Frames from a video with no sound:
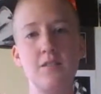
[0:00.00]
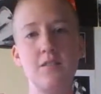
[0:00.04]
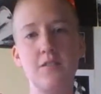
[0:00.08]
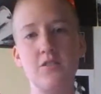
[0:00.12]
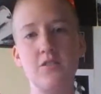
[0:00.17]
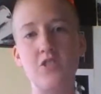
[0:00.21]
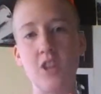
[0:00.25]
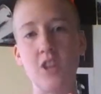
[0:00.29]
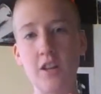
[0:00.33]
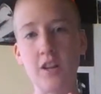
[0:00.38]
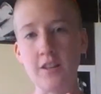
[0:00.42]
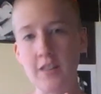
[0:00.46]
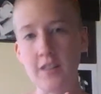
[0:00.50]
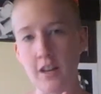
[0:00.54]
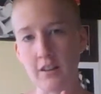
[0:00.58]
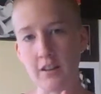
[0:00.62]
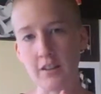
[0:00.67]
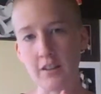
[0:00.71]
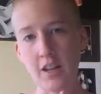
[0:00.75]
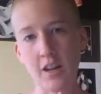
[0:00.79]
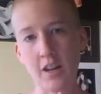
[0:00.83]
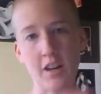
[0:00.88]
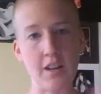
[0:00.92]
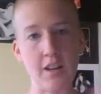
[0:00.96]

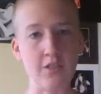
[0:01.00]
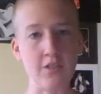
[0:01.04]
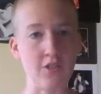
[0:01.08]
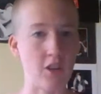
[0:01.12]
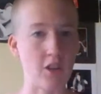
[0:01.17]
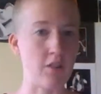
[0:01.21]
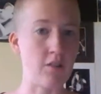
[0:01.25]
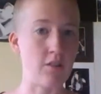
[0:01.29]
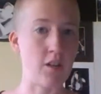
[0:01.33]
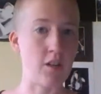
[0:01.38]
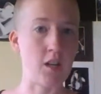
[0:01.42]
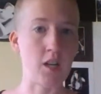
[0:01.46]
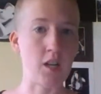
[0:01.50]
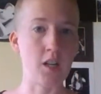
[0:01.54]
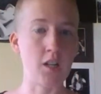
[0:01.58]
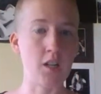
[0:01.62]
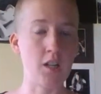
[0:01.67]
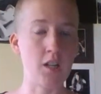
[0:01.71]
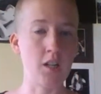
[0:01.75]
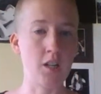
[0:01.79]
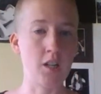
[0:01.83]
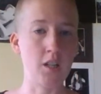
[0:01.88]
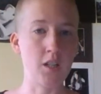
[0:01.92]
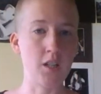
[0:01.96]
genitalia and gender,
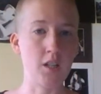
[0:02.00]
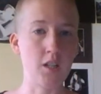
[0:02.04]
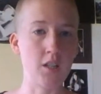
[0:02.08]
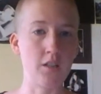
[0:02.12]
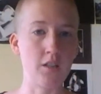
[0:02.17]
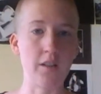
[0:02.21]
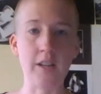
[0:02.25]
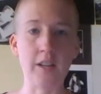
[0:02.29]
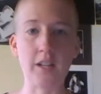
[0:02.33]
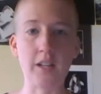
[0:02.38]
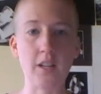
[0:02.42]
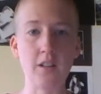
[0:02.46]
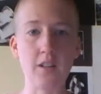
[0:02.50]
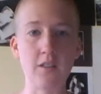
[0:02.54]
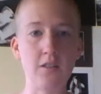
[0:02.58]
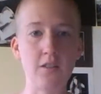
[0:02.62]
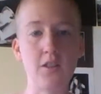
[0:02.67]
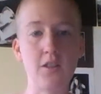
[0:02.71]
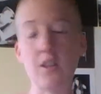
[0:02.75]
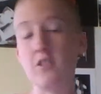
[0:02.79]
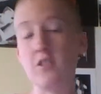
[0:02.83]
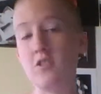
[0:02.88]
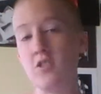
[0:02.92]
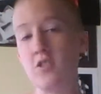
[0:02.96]
like
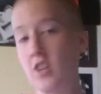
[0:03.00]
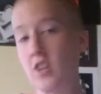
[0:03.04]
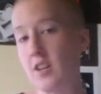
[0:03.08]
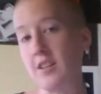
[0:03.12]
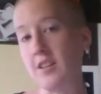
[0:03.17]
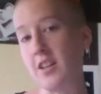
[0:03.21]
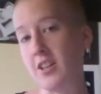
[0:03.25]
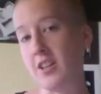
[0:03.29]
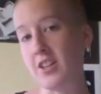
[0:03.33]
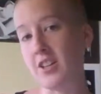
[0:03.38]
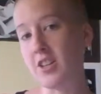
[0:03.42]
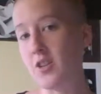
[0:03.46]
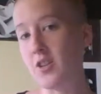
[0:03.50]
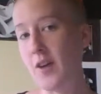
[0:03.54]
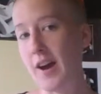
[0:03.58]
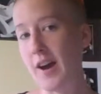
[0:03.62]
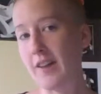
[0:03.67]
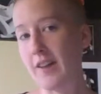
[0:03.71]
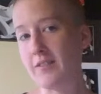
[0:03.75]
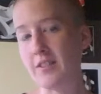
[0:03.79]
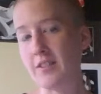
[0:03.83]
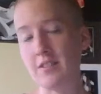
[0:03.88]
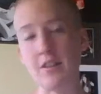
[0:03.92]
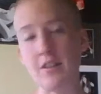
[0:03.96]
the genitalia you
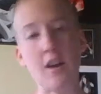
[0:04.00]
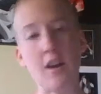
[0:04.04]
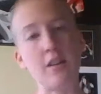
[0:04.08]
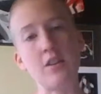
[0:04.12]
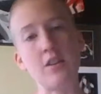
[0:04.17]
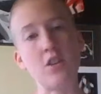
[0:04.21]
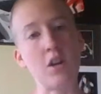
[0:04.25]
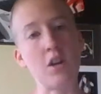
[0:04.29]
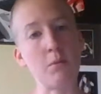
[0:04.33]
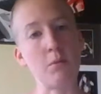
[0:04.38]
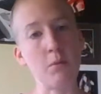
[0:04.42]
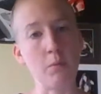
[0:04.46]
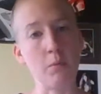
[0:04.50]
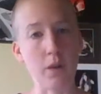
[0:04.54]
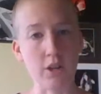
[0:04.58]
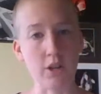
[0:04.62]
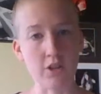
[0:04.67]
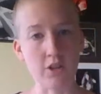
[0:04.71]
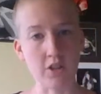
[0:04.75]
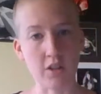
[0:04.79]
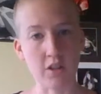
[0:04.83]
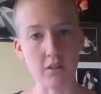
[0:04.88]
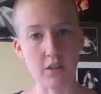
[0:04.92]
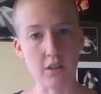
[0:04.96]
have does not determine what your
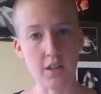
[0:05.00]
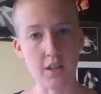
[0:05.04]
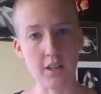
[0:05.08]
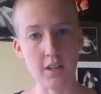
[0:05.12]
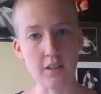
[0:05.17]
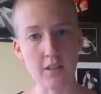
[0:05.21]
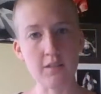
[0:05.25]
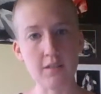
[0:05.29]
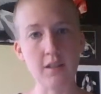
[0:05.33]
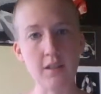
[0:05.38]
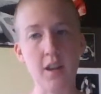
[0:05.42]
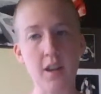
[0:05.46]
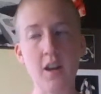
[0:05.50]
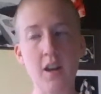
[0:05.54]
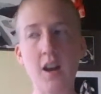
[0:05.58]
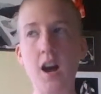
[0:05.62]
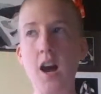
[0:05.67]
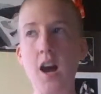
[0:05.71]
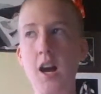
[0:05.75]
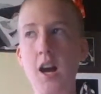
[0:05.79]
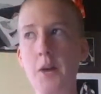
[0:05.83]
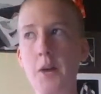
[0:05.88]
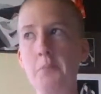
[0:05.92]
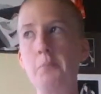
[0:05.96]
gender is.
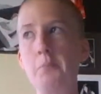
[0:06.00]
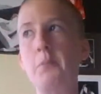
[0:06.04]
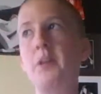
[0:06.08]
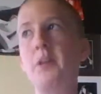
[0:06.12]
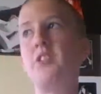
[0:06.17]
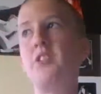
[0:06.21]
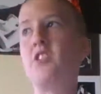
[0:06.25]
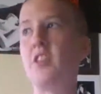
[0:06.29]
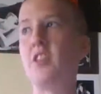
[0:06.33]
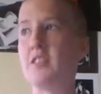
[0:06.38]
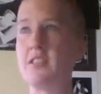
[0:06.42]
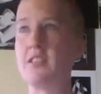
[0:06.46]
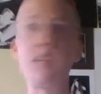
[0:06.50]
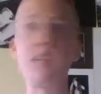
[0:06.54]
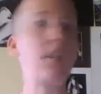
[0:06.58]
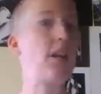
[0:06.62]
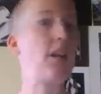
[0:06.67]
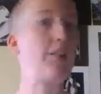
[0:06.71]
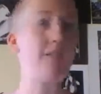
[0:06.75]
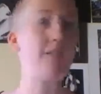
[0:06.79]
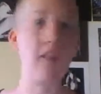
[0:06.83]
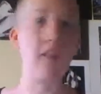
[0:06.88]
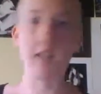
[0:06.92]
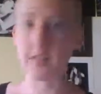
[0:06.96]
But just to
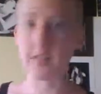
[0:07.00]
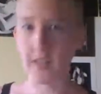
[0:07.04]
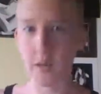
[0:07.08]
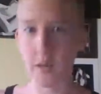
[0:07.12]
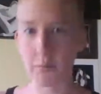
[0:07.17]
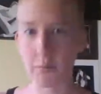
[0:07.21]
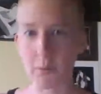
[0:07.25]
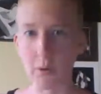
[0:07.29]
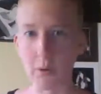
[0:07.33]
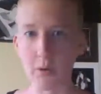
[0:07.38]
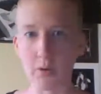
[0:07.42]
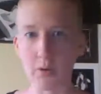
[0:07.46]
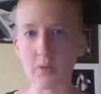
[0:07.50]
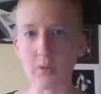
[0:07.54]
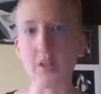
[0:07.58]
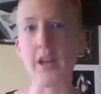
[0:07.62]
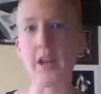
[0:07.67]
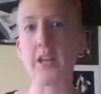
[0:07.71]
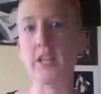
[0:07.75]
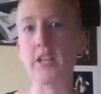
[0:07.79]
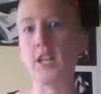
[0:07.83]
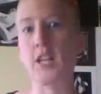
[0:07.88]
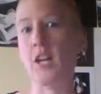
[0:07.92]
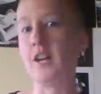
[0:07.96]
give an example,
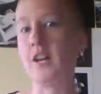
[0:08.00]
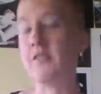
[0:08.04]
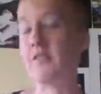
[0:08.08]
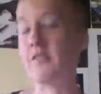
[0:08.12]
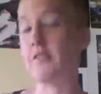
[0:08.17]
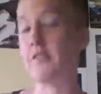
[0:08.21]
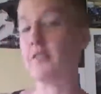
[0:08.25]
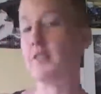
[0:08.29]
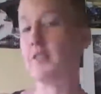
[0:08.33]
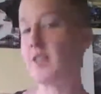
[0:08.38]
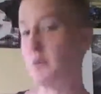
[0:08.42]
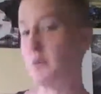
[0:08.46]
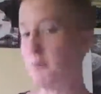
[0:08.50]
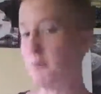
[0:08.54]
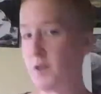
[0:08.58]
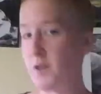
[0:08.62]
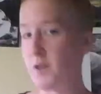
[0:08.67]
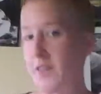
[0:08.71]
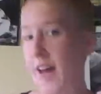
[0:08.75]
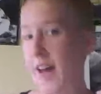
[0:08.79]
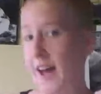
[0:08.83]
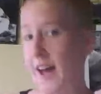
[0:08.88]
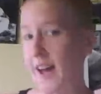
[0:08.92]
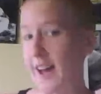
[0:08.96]
like if someone
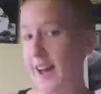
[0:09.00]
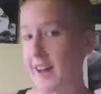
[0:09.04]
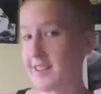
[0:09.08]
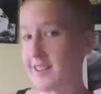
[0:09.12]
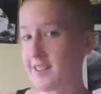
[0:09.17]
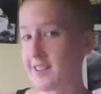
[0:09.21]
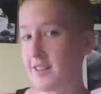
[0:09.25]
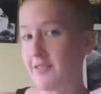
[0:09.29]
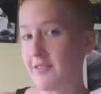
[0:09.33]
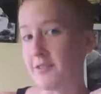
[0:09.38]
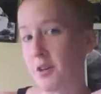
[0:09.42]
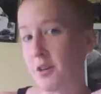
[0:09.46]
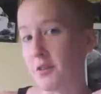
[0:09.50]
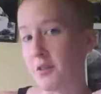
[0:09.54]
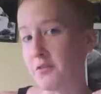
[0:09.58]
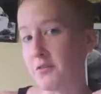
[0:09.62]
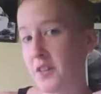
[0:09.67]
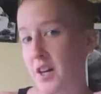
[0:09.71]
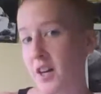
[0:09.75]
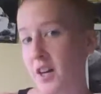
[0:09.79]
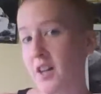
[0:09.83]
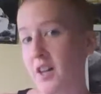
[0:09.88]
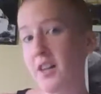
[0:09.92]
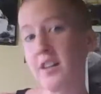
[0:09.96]
that has a
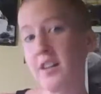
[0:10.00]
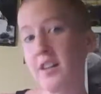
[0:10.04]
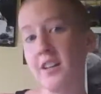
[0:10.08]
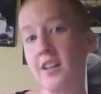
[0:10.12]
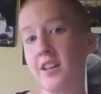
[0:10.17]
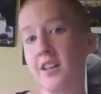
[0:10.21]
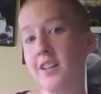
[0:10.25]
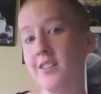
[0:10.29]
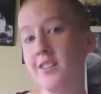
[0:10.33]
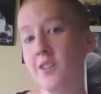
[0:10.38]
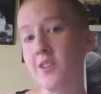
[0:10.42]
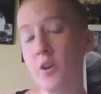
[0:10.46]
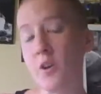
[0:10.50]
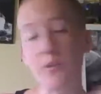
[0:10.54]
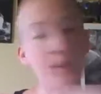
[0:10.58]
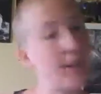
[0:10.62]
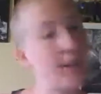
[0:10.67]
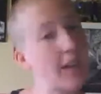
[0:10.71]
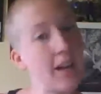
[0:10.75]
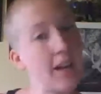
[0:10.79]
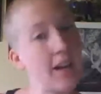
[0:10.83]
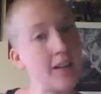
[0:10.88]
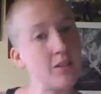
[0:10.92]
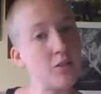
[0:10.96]
vulva is only
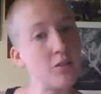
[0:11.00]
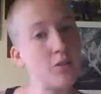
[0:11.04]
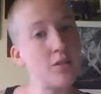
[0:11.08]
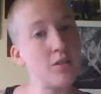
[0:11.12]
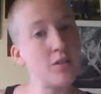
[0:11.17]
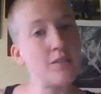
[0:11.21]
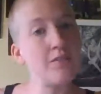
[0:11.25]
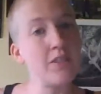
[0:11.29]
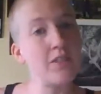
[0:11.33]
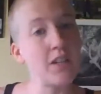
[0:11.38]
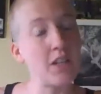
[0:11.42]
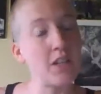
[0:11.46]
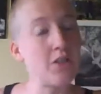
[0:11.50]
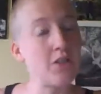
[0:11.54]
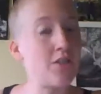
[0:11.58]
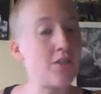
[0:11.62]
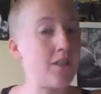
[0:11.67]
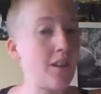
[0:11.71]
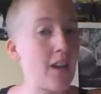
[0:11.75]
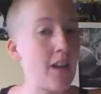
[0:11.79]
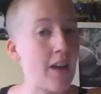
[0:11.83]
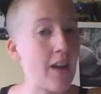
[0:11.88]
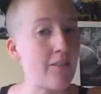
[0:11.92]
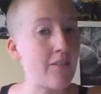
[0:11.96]
exclusively interested
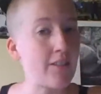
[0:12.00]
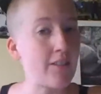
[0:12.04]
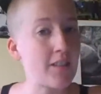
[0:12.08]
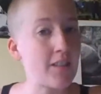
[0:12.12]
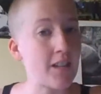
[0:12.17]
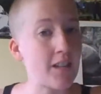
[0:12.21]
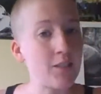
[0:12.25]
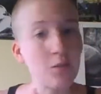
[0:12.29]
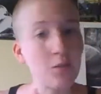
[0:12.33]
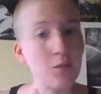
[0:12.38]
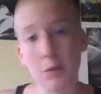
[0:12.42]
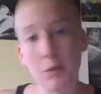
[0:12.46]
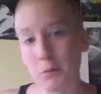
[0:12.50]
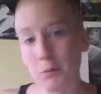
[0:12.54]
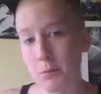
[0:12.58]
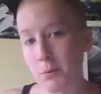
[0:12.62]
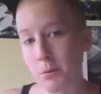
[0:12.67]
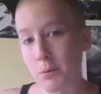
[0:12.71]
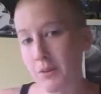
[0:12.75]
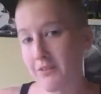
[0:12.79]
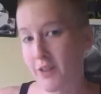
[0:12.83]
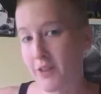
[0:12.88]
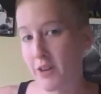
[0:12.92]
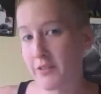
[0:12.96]
in having sex with people
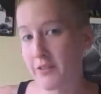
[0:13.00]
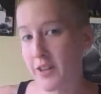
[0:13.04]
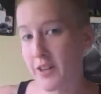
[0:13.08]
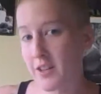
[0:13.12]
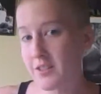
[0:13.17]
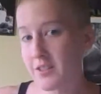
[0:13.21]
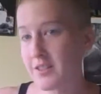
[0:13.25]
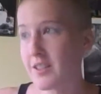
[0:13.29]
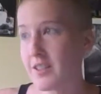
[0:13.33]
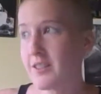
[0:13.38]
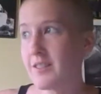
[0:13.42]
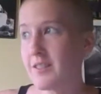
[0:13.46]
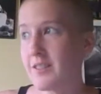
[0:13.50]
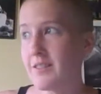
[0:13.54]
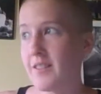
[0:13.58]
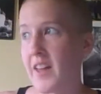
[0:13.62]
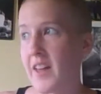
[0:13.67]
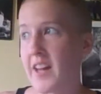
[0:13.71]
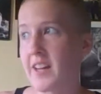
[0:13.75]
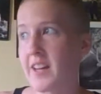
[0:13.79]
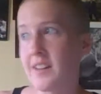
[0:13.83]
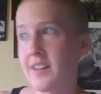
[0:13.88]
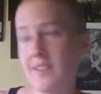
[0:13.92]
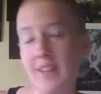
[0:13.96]
with vulvas, and
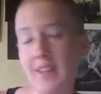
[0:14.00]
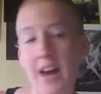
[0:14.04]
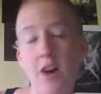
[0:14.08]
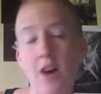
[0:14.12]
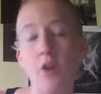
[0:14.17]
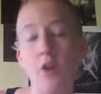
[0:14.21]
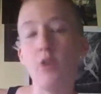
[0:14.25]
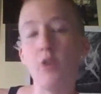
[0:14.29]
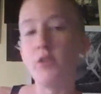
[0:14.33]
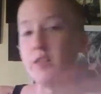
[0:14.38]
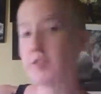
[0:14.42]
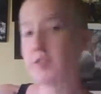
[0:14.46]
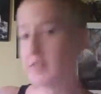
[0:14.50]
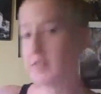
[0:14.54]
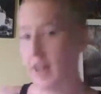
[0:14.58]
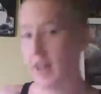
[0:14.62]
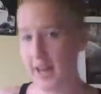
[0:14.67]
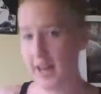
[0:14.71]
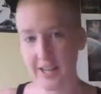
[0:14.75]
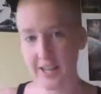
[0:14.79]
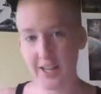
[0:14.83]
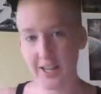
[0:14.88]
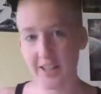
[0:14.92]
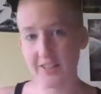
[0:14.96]
like that whole
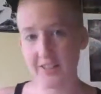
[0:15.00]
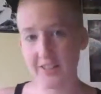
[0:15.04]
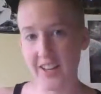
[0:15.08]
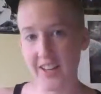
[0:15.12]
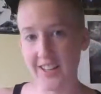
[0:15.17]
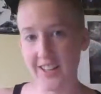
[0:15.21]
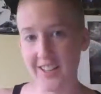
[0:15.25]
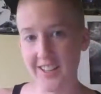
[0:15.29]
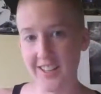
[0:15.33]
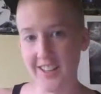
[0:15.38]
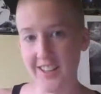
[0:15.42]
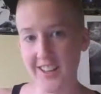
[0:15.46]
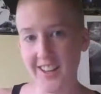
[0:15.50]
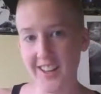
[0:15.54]
entire like